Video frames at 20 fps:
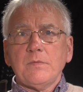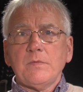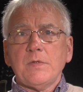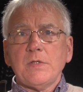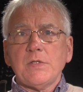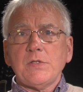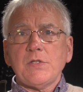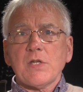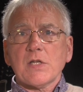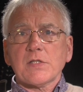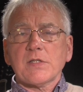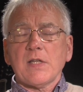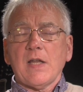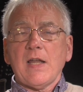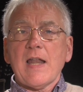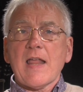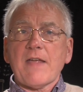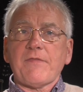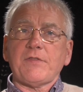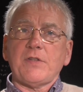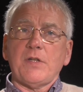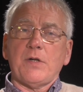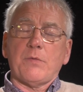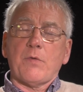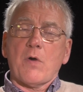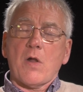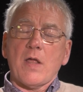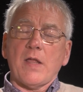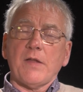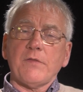there's just a left
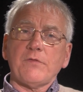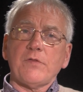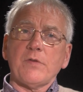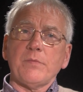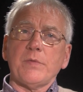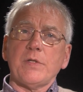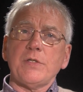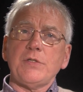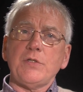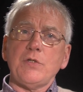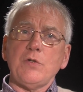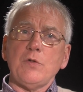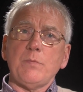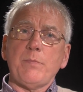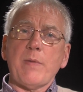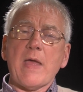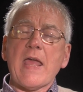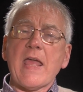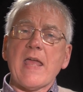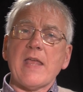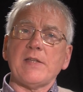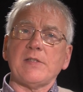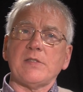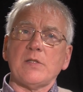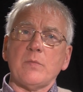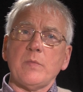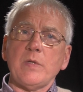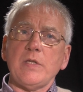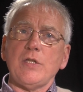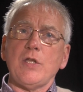and right from the two pairs
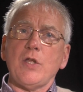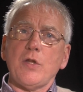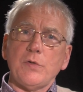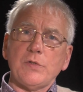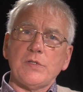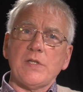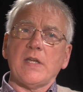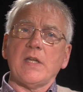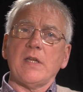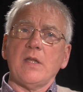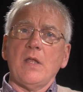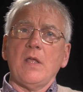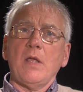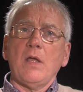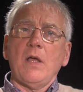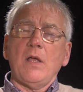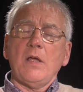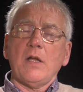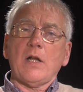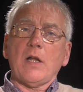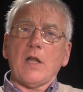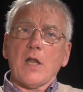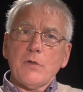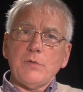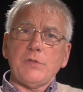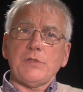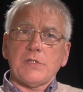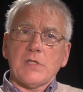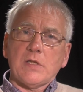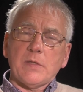that we're using
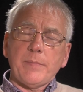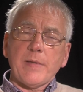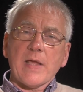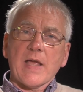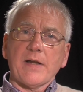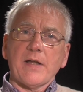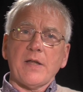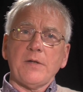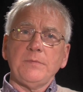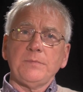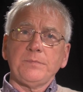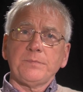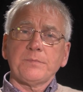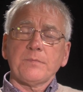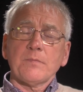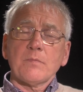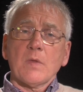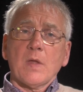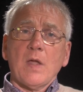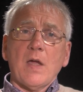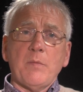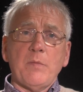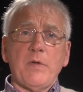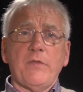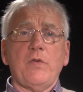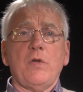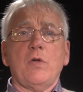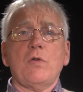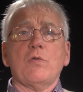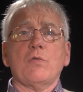close to the piano. And
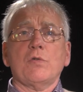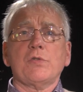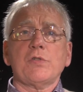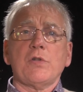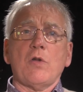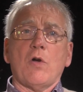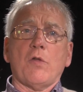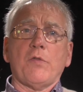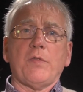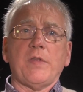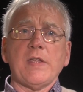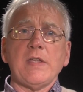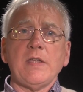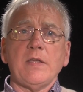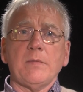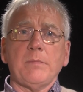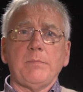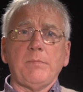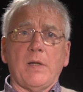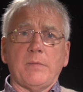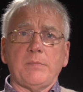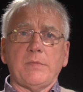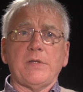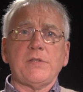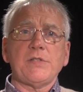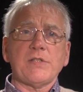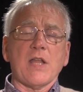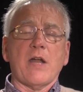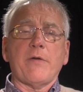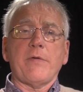we've of course got the
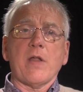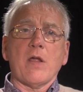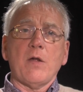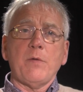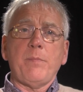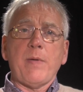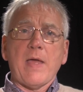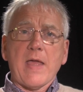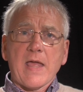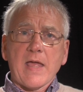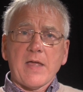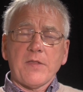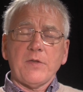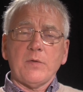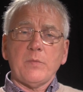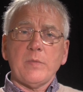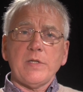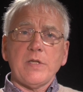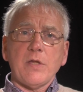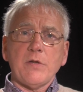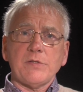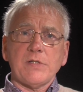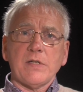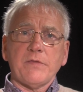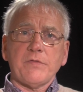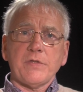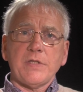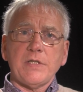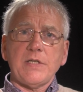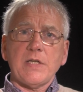Blumlein stereo pair that we're
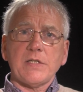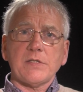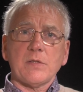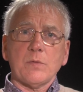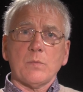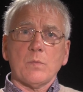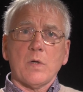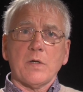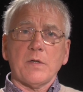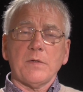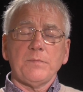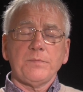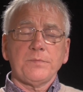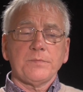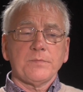using for the distant one.